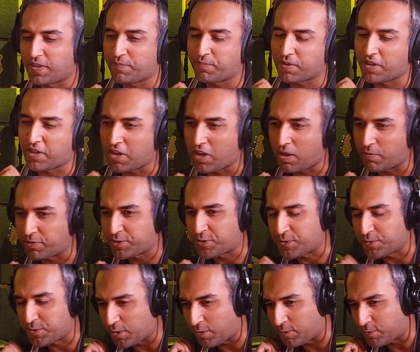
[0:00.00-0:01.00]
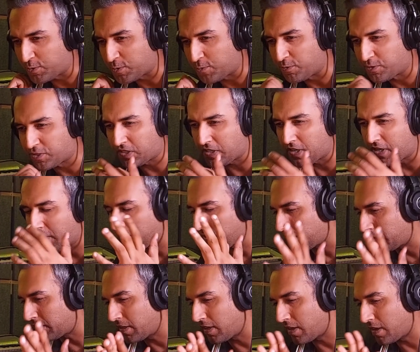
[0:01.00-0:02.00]
paying homage to the old school
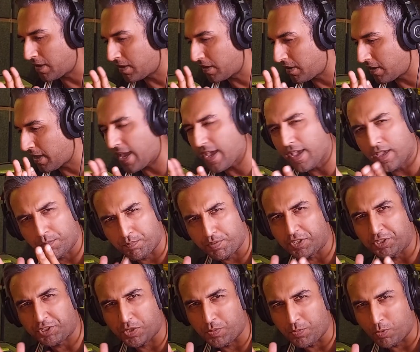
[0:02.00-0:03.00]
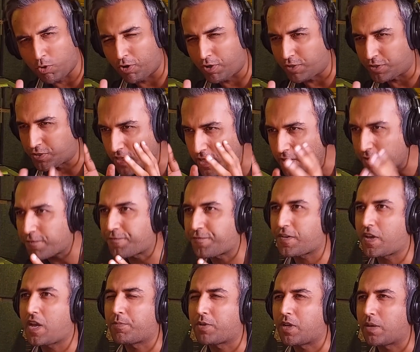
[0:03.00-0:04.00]
style uh, and Beastie Boys, if
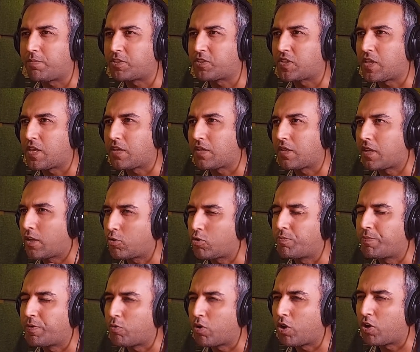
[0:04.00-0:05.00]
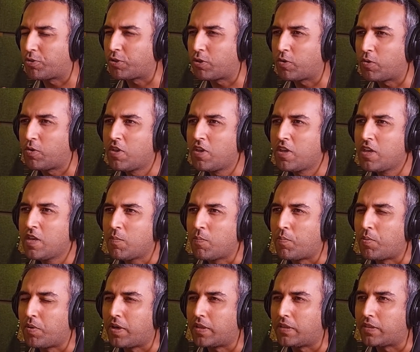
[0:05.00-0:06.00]
I'm not mistaken. I could be wrong though.
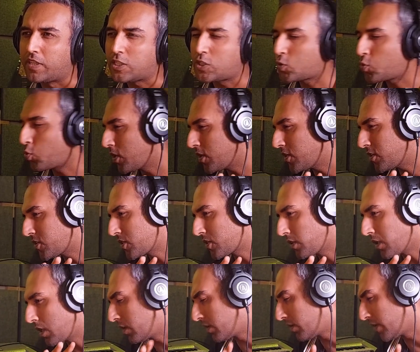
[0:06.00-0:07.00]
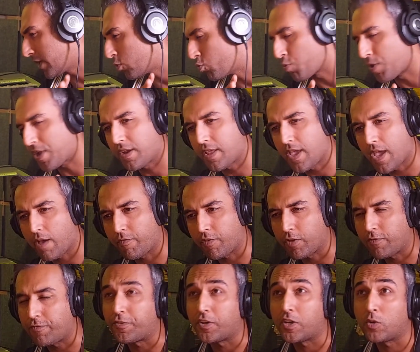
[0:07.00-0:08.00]
But this was clearly Ren
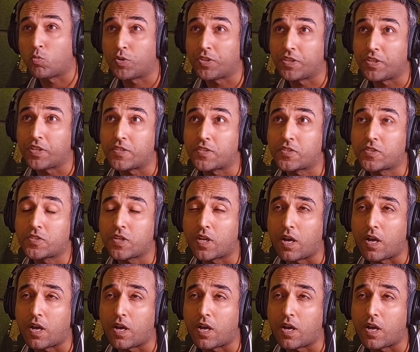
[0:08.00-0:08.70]
having fun with this.